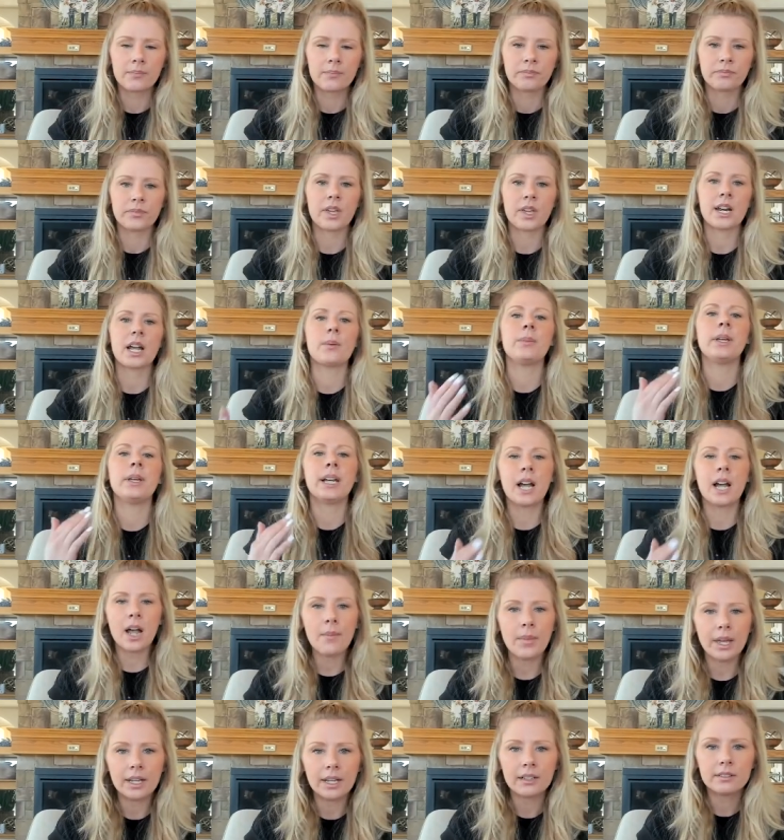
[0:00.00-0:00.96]
that I
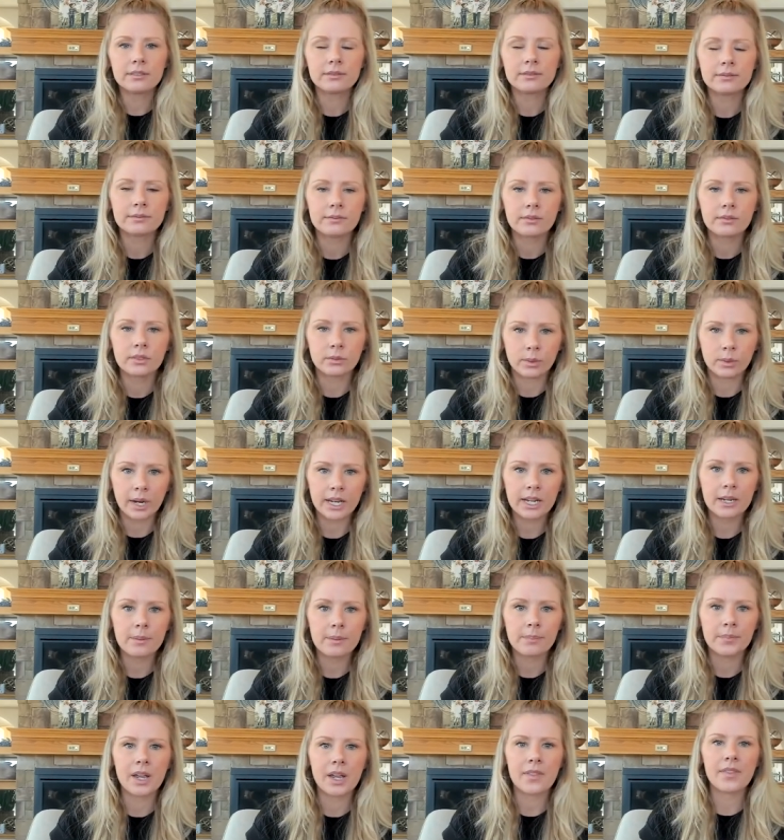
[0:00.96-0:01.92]
become it, right?
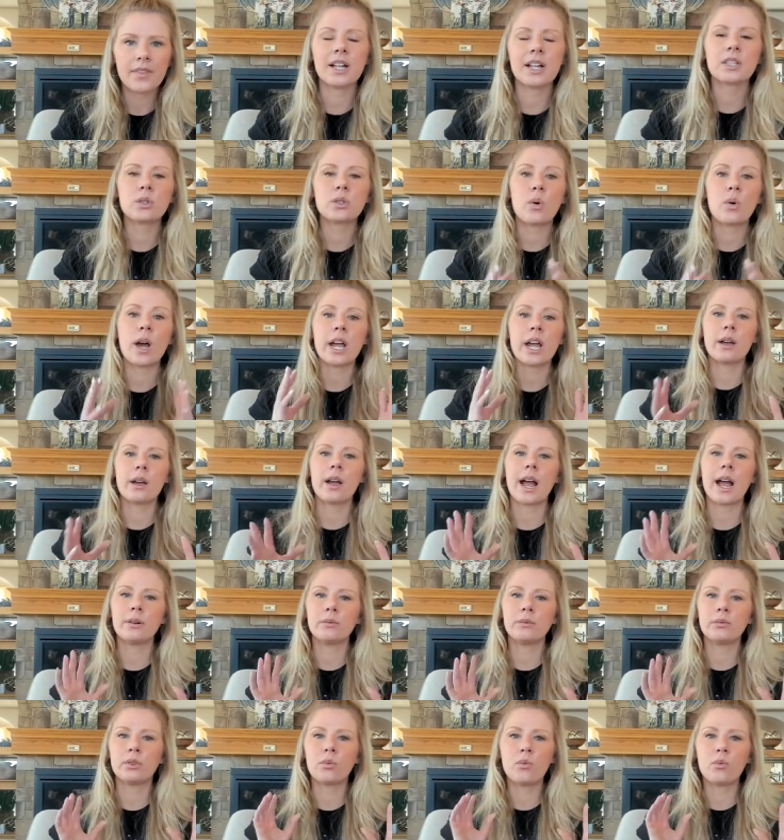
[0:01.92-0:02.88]
And that's why I, I
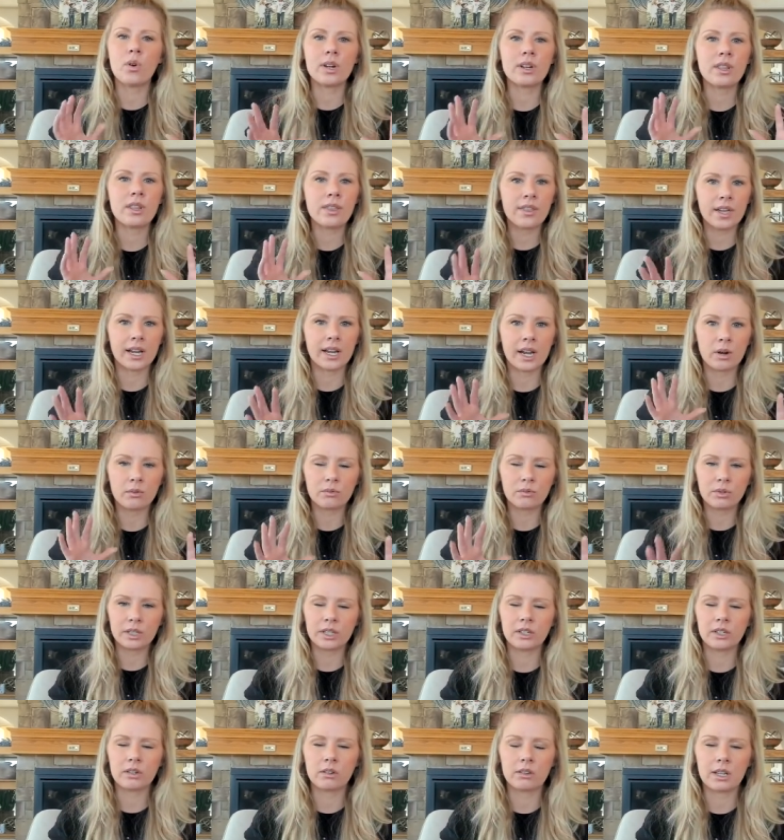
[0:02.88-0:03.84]
the one thing I
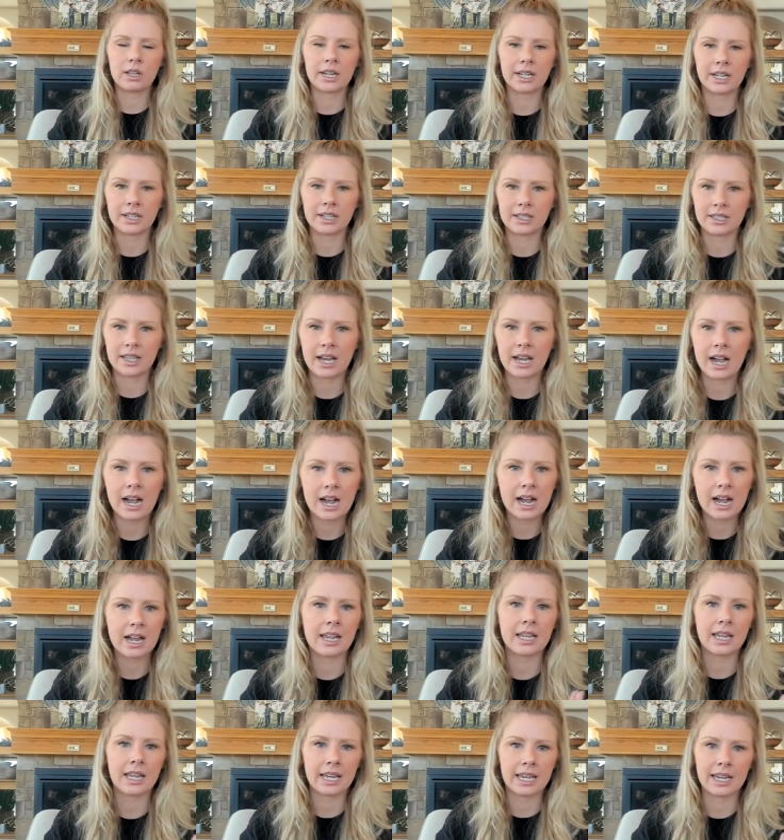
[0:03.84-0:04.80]
really don't like is that
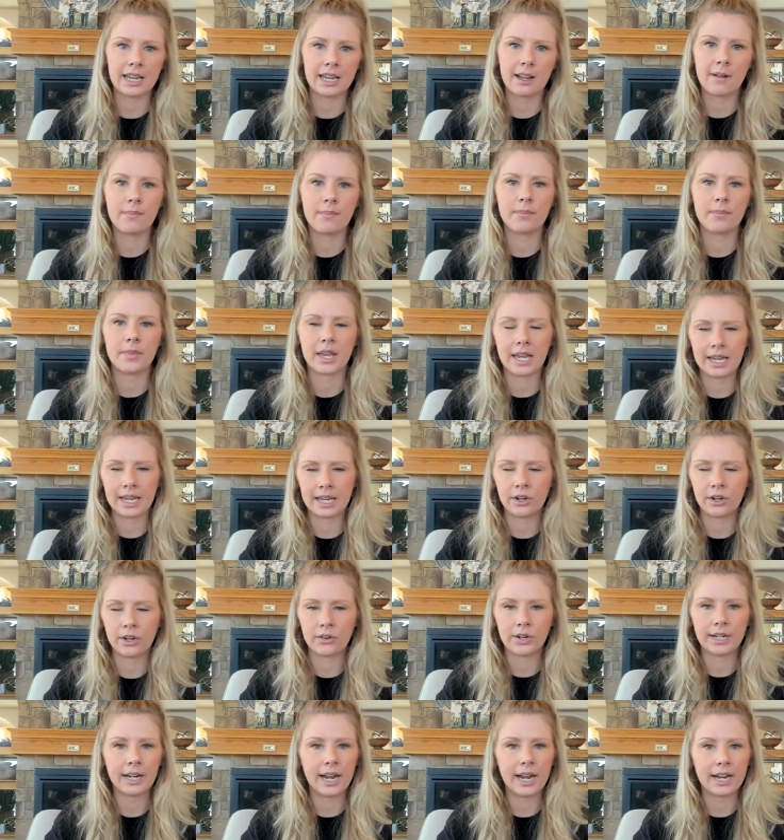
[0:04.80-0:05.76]
I am
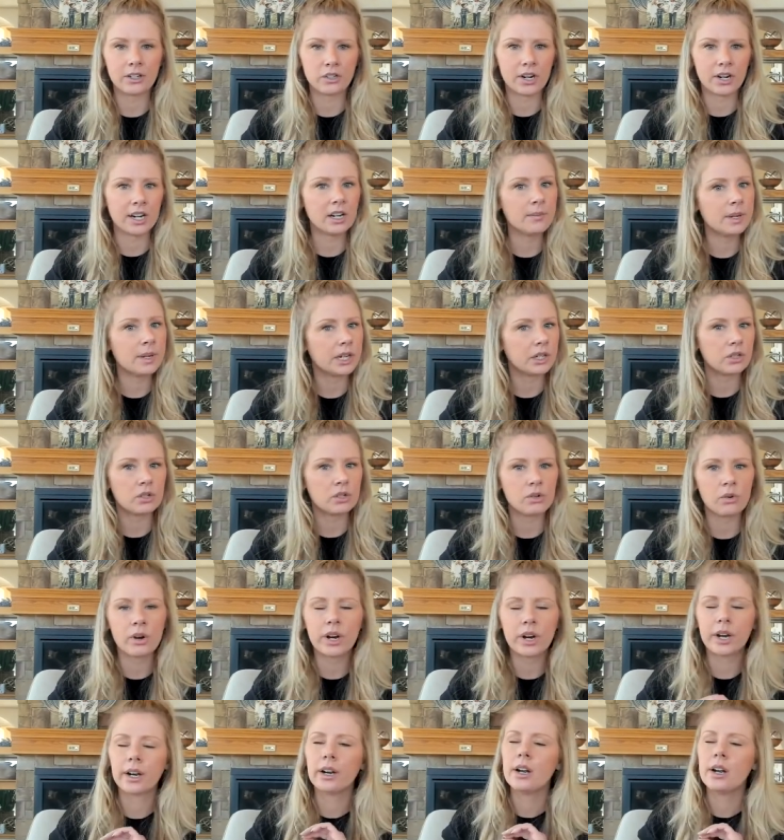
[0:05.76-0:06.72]
angry. I try to make
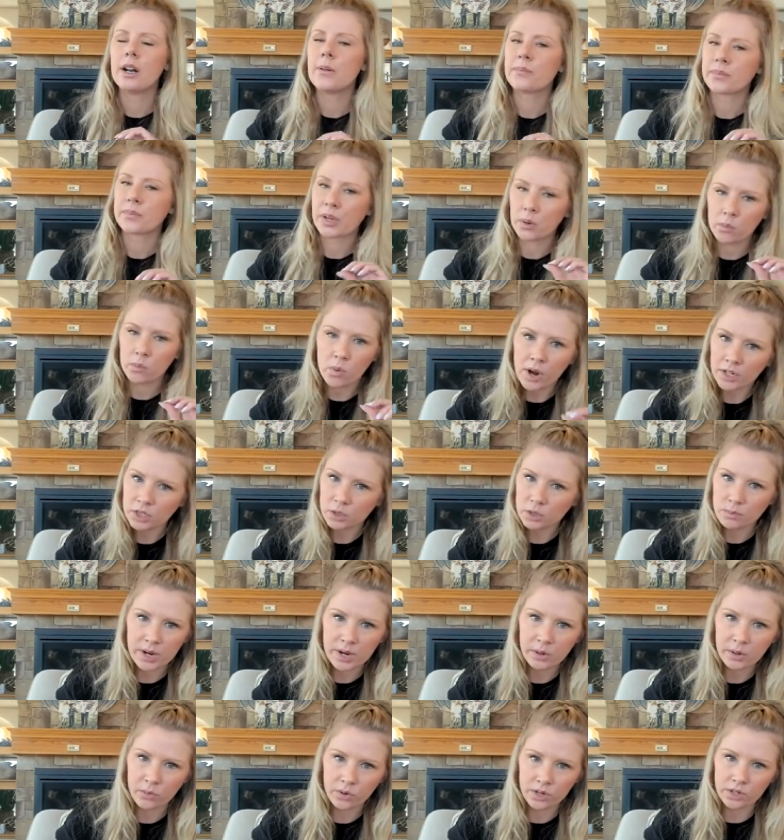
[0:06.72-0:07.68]
sure I watch
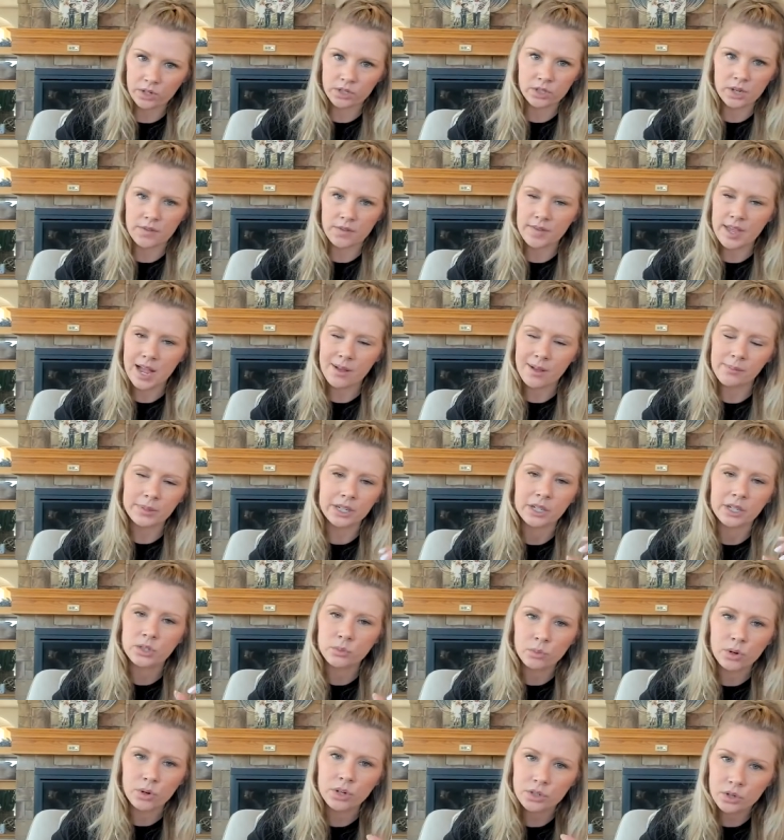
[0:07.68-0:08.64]
my words on that
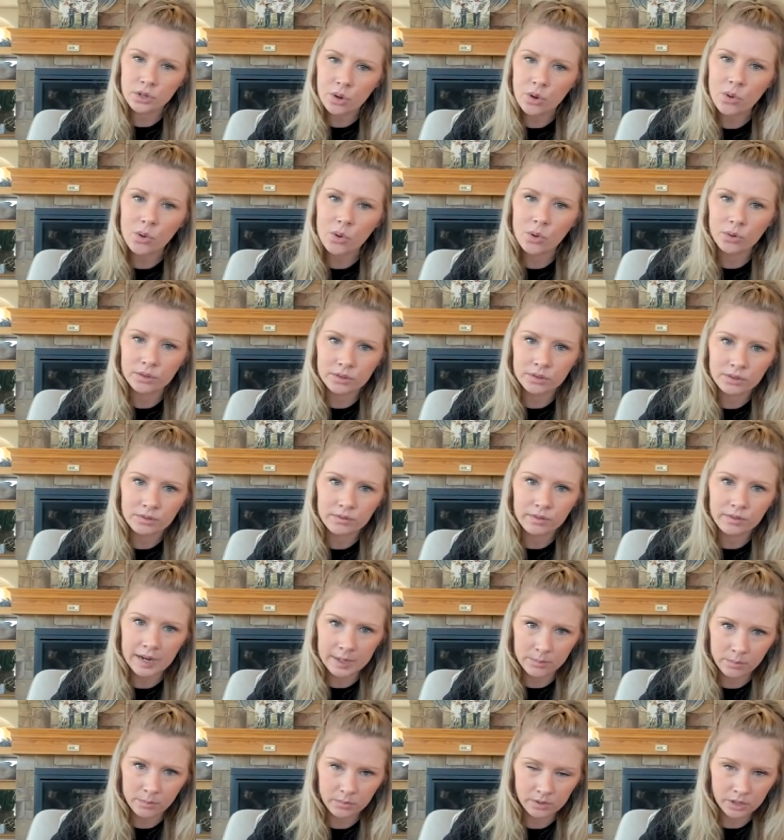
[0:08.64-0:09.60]
because words hold
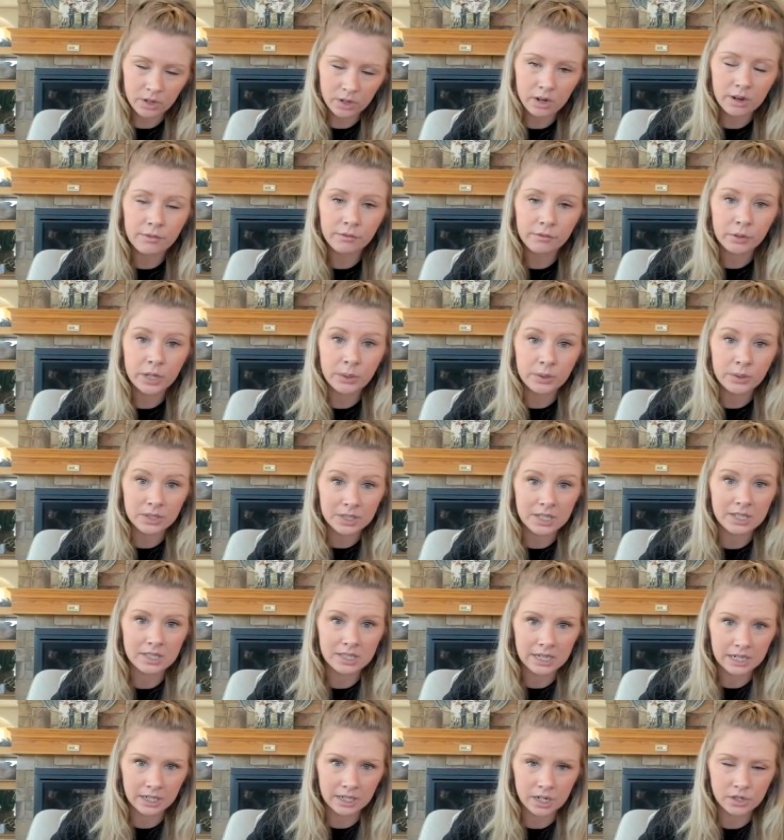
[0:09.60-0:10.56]
by, you know, a frequency
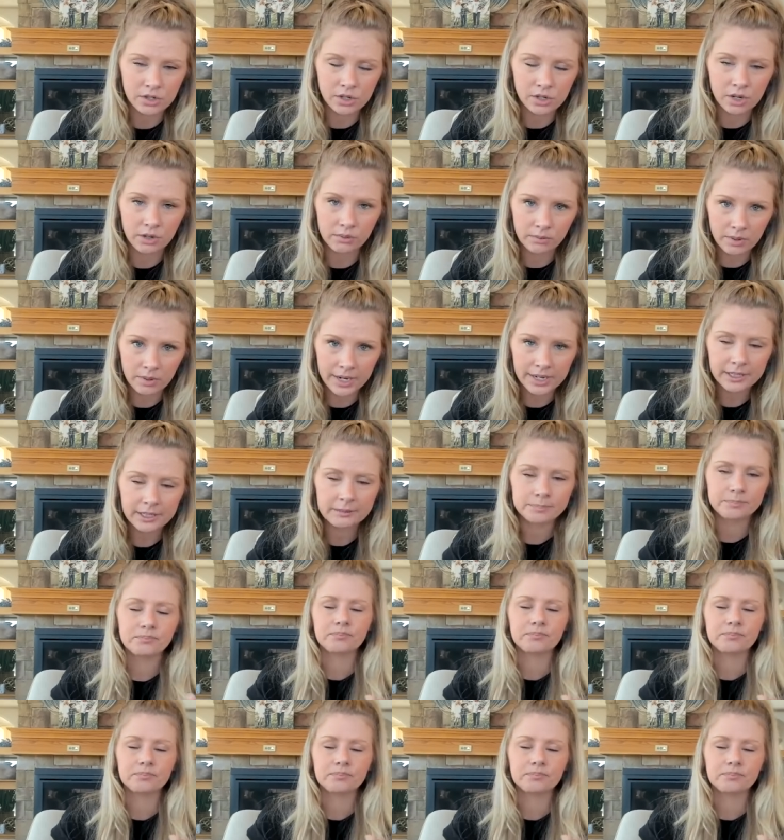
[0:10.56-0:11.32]
signature, right?